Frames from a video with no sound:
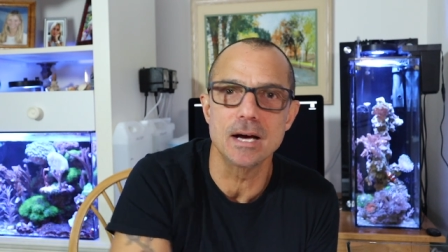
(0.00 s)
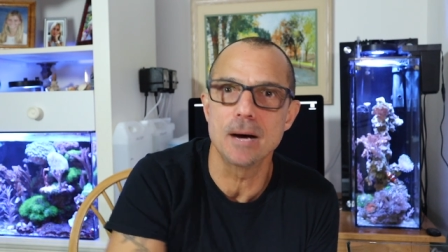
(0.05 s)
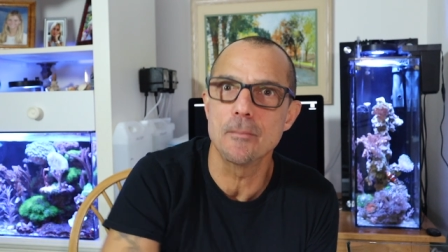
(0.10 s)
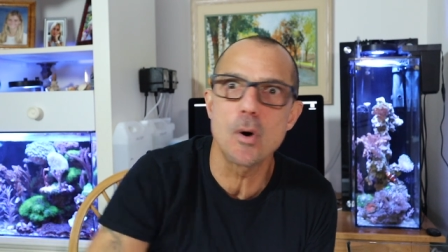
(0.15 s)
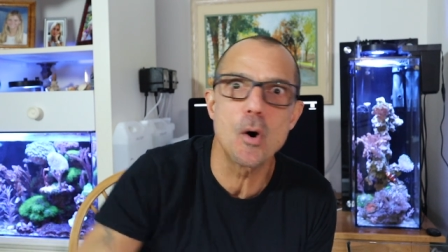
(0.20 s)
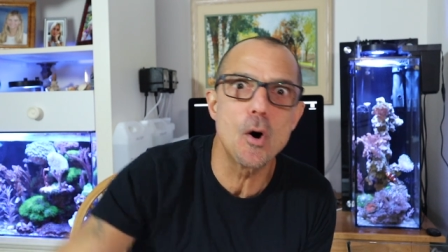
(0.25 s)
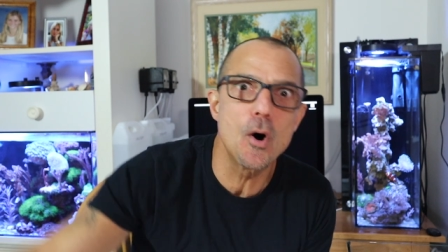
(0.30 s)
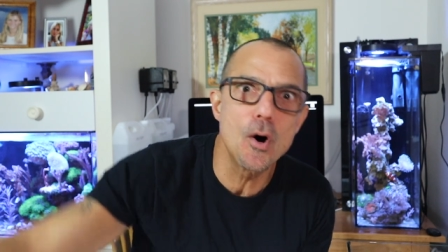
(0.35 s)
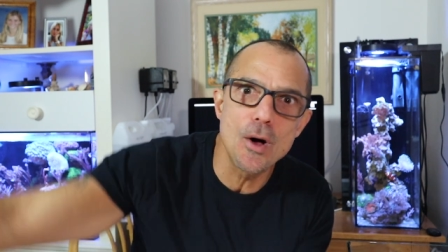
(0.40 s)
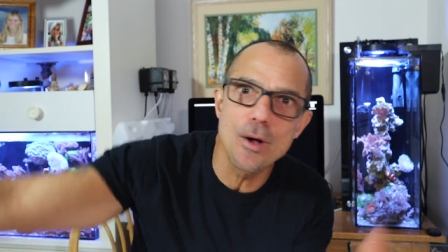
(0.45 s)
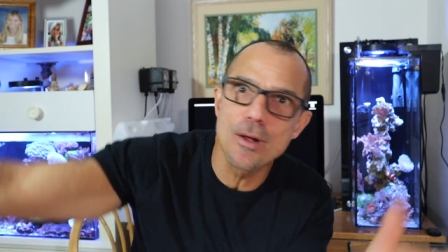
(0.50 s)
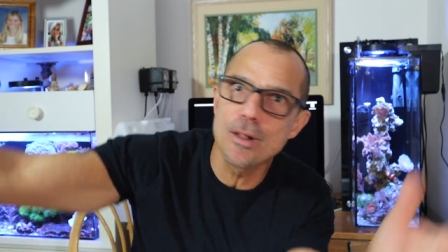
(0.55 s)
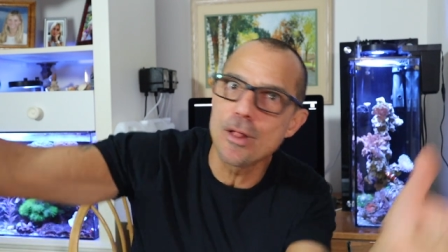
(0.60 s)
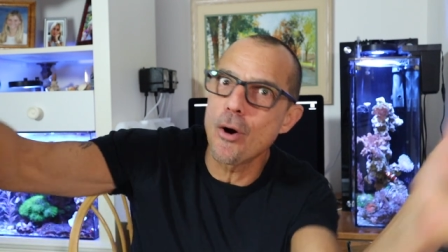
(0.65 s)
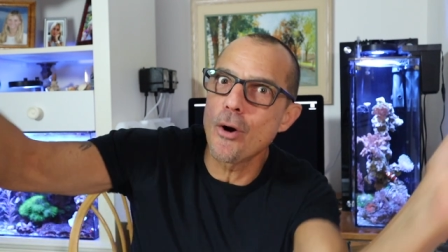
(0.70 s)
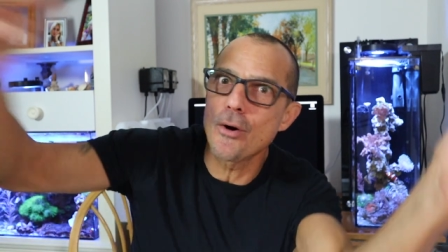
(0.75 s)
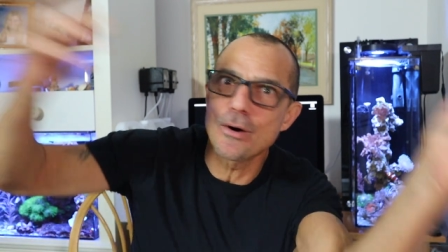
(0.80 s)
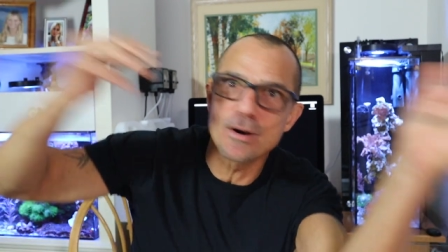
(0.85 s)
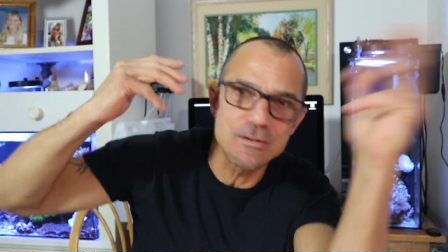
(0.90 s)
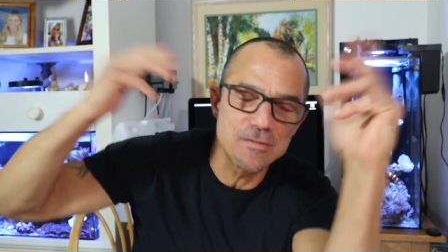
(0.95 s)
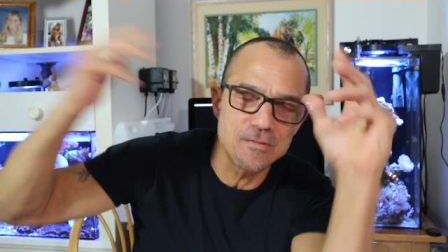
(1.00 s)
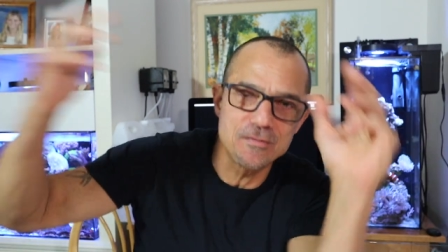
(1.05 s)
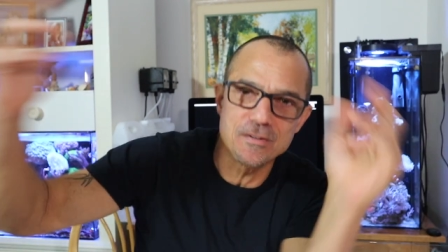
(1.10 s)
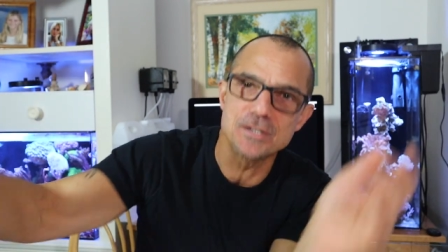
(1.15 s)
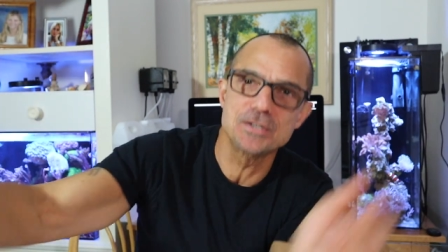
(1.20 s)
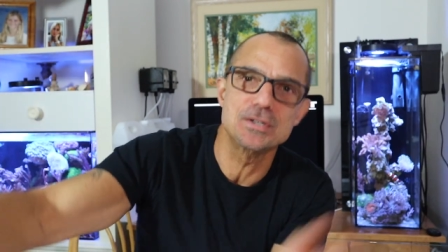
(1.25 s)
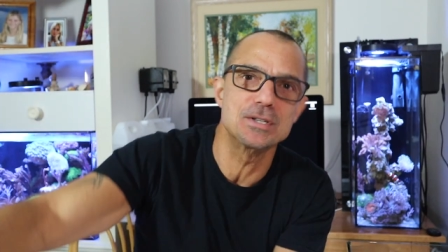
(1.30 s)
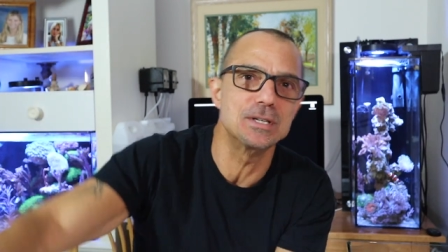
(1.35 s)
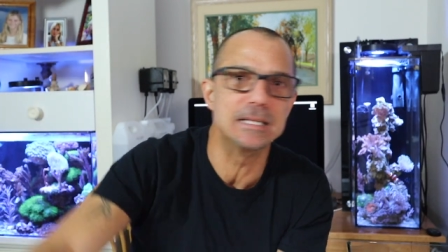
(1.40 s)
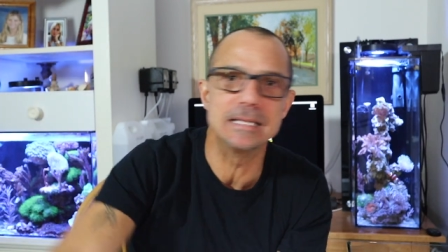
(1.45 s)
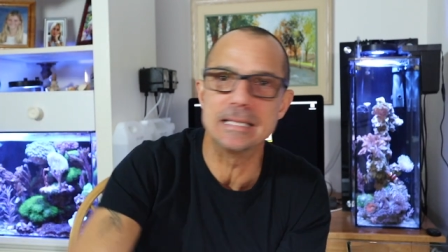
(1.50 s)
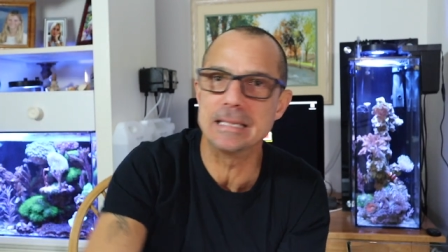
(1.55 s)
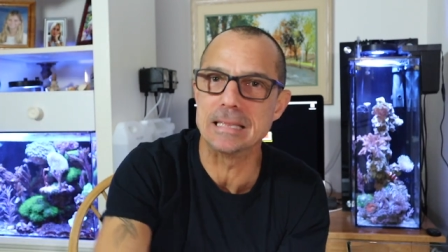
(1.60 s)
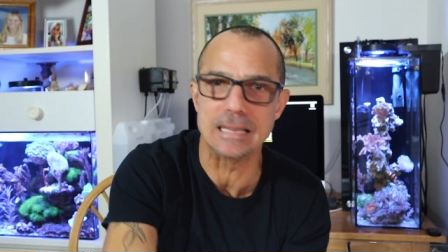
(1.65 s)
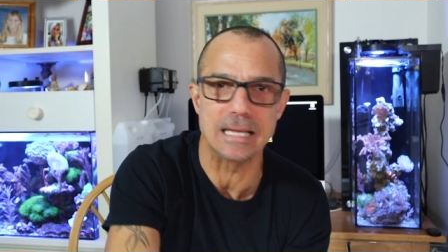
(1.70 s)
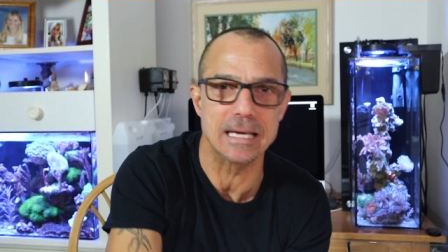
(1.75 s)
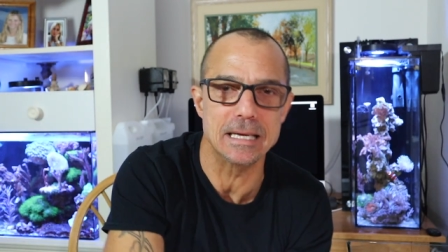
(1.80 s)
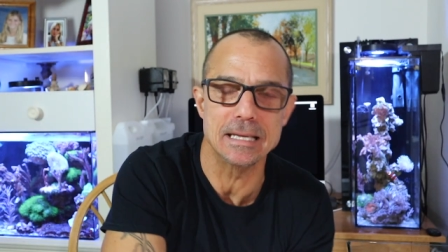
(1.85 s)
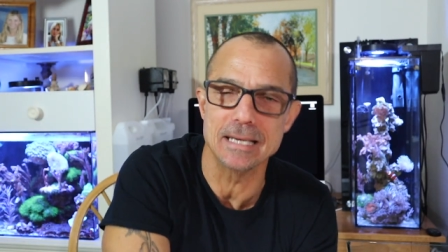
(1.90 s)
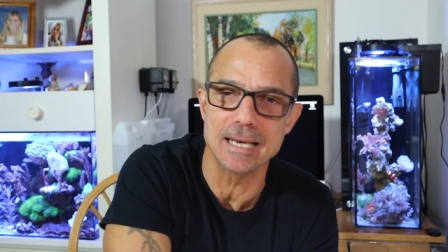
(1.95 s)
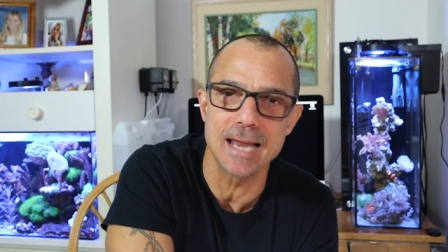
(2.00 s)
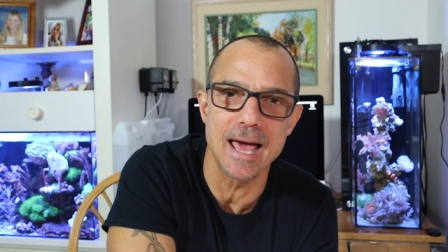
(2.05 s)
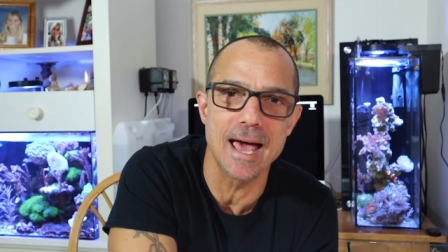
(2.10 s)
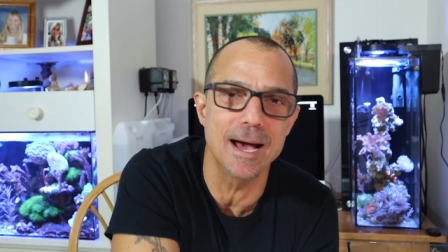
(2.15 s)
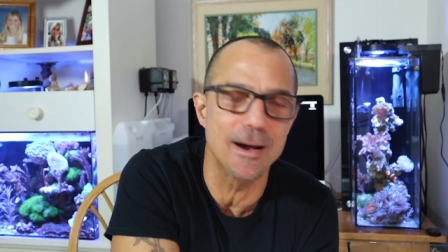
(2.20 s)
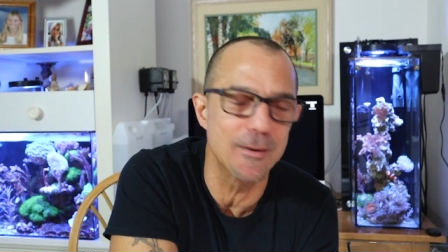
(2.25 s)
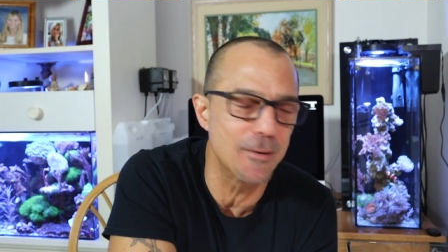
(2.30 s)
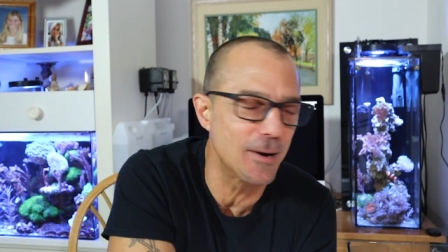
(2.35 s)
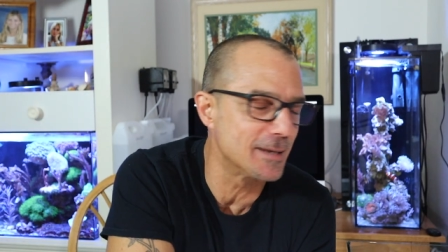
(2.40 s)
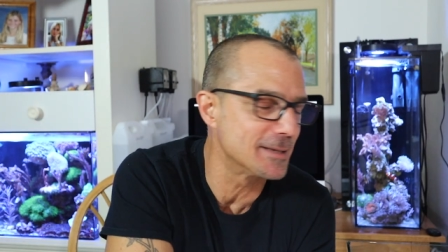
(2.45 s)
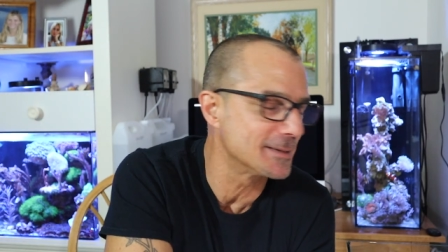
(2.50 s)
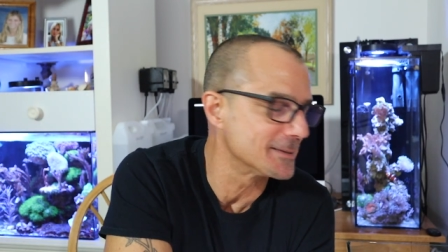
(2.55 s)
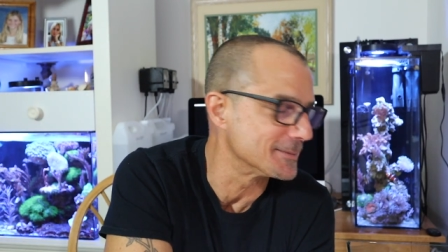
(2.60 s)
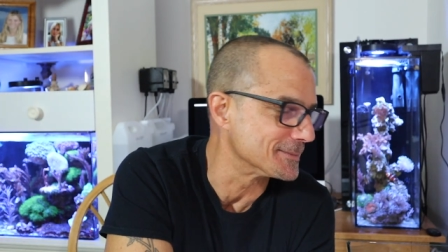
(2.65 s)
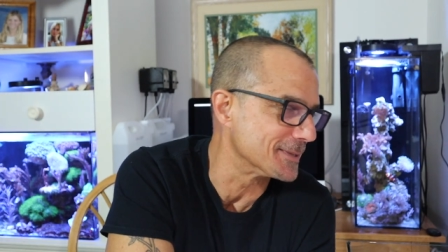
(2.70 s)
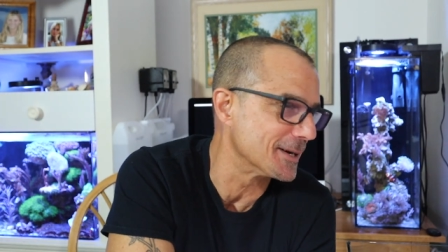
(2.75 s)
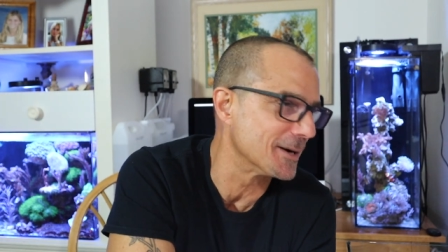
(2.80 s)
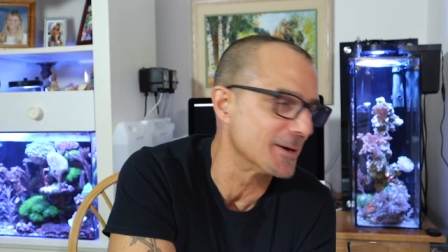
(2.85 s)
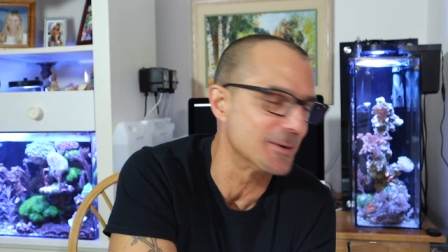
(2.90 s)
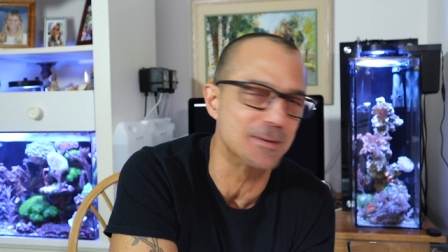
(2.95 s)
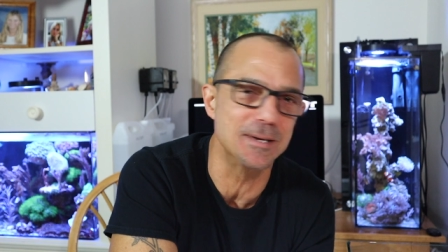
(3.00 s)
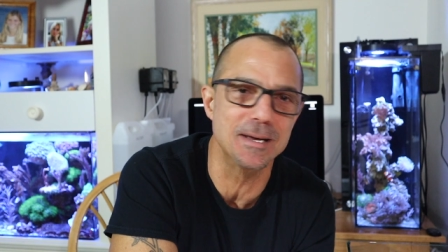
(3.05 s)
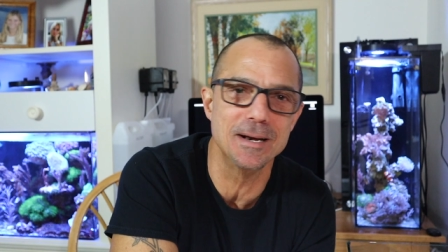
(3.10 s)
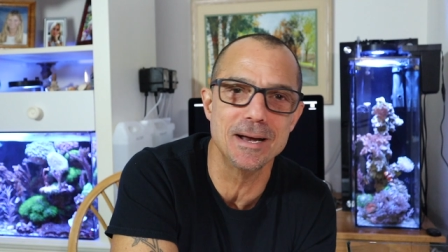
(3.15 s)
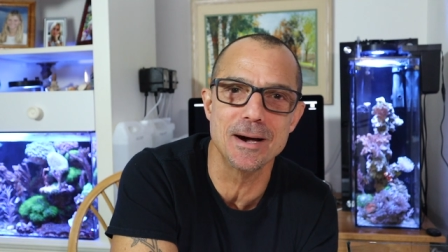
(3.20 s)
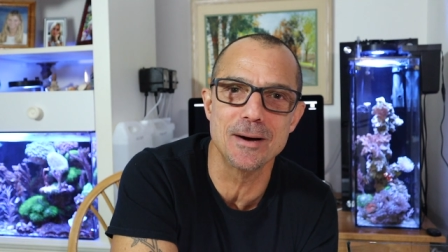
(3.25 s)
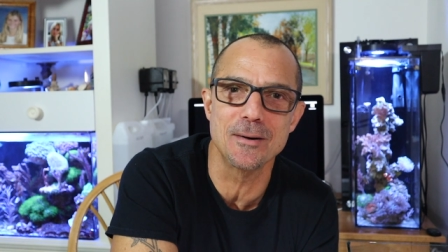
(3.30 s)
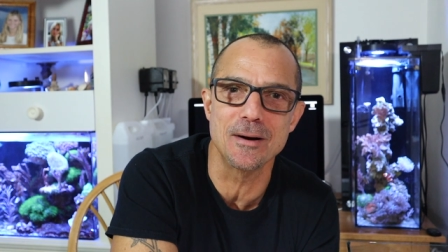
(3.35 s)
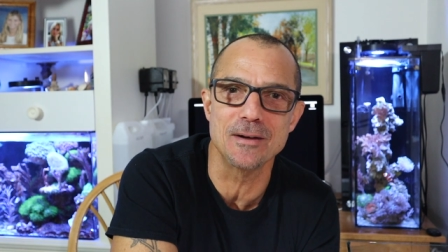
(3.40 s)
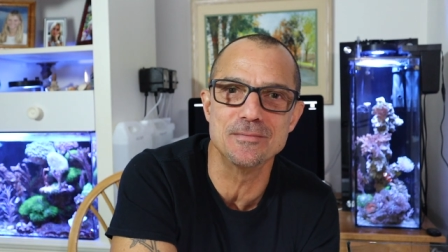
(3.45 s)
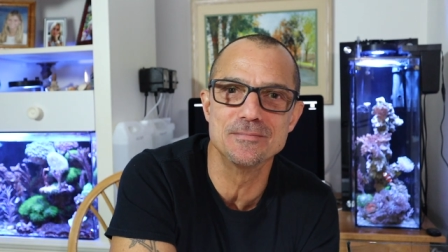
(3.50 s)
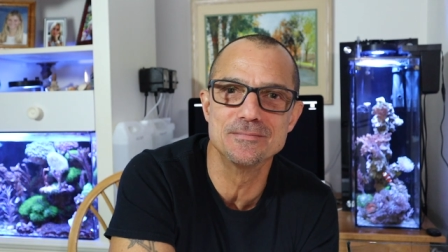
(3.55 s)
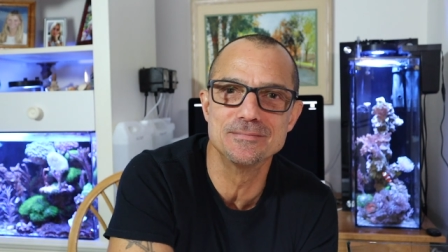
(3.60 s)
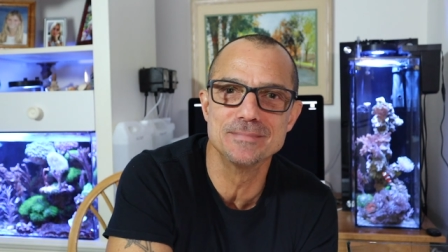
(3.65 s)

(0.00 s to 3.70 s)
I'm all artificially lit now. I don't know, you know,